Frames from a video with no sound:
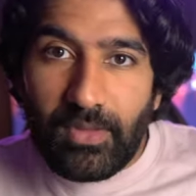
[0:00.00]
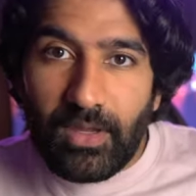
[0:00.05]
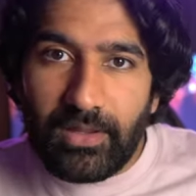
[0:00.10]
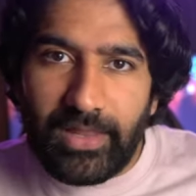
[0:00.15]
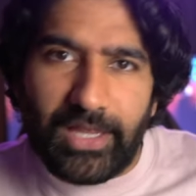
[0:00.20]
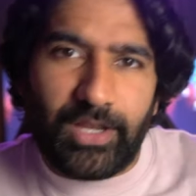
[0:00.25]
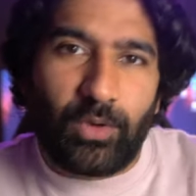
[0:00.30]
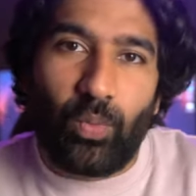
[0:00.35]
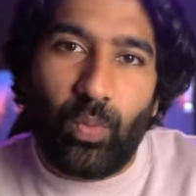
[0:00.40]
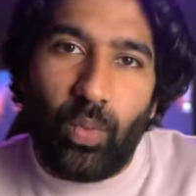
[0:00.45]

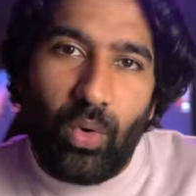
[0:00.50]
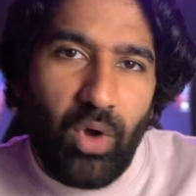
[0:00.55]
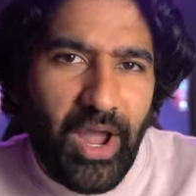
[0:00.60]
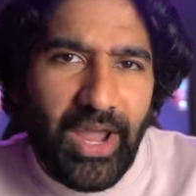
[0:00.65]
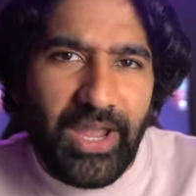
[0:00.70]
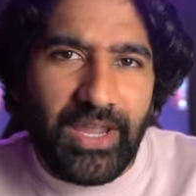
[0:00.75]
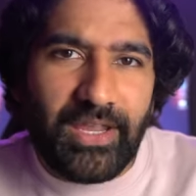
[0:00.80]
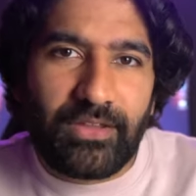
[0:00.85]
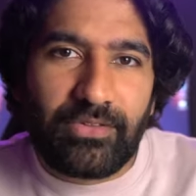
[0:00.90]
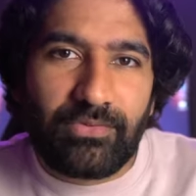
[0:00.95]

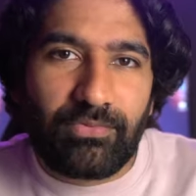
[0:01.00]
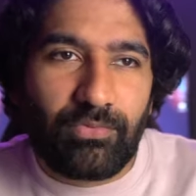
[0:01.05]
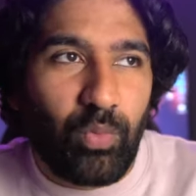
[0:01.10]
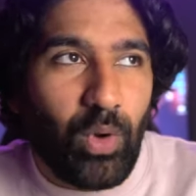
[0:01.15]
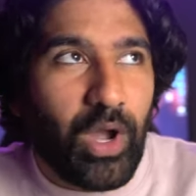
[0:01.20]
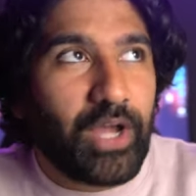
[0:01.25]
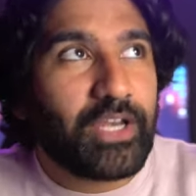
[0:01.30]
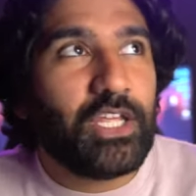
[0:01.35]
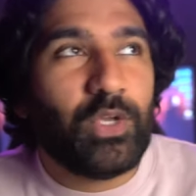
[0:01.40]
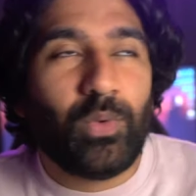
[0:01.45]

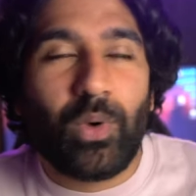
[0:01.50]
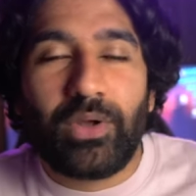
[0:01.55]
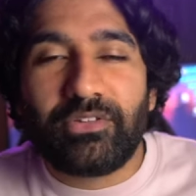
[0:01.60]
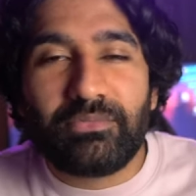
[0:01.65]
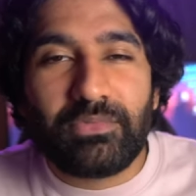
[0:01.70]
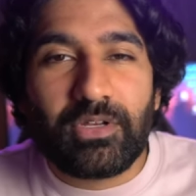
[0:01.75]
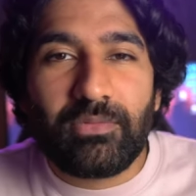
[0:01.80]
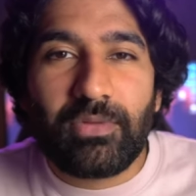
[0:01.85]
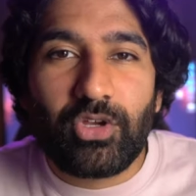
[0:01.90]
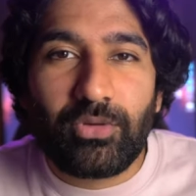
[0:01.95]
why do you want
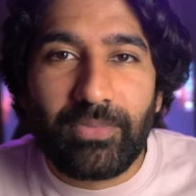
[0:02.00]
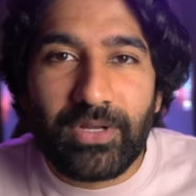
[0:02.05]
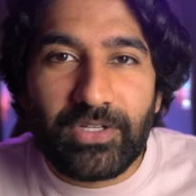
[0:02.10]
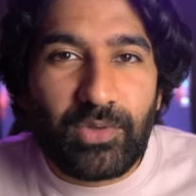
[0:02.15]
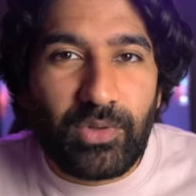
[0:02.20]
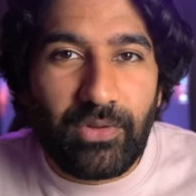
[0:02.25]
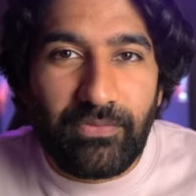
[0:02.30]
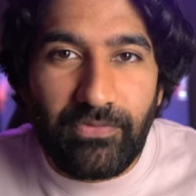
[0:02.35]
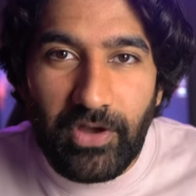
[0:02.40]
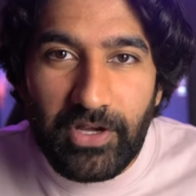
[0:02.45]
them to be your
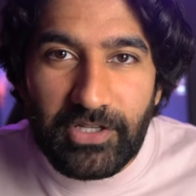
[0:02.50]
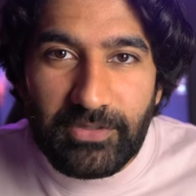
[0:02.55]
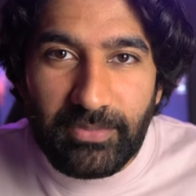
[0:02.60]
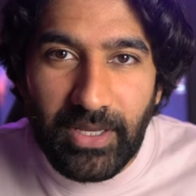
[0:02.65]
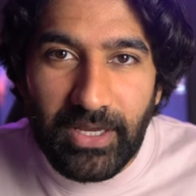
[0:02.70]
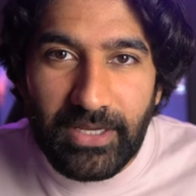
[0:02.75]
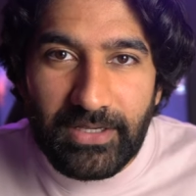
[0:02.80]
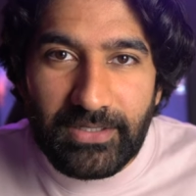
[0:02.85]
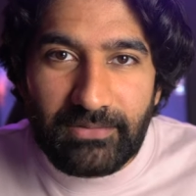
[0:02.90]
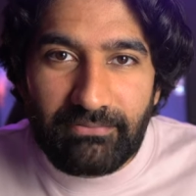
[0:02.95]
mentor in the first
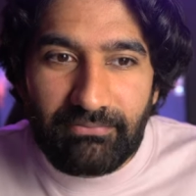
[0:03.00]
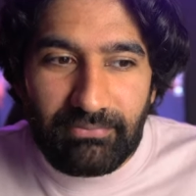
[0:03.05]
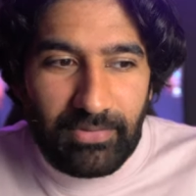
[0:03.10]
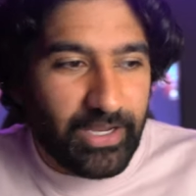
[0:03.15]
place?